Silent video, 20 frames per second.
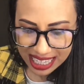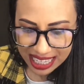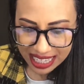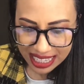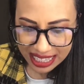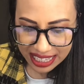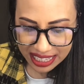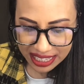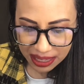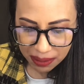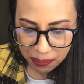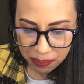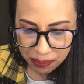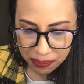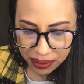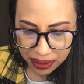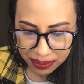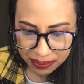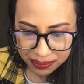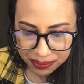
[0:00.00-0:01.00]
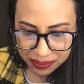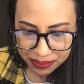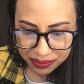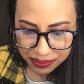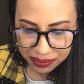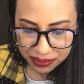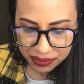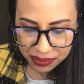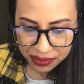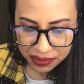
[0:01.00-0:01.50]
Yep.
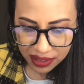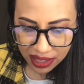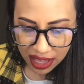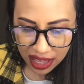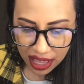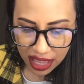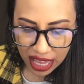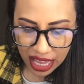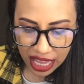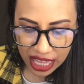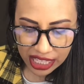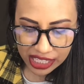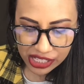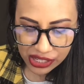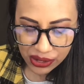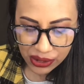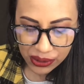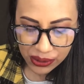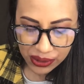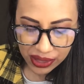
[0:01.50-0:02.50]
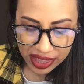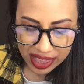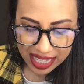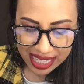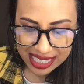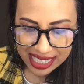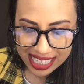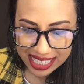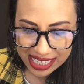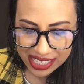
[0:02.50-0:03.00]
So this
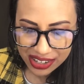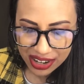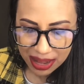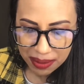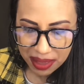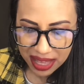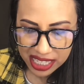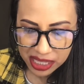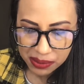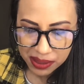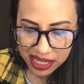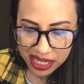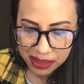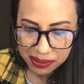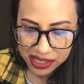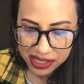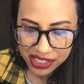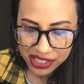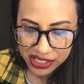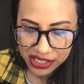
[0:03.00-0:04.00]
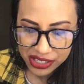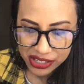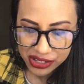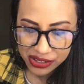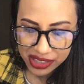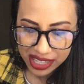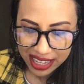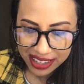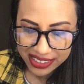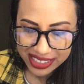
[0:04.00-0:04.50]
Instagram has been up since
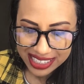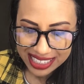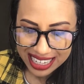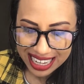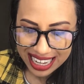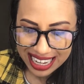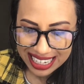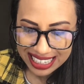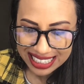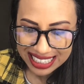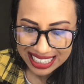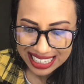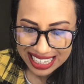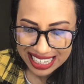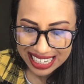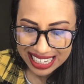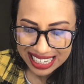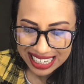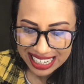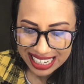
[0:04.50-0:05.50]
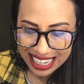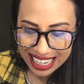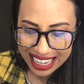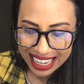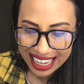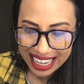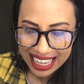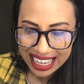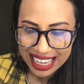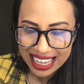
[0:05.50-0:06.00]
2018,
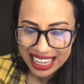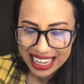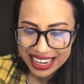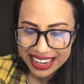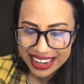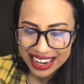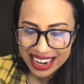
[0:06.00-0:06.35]
and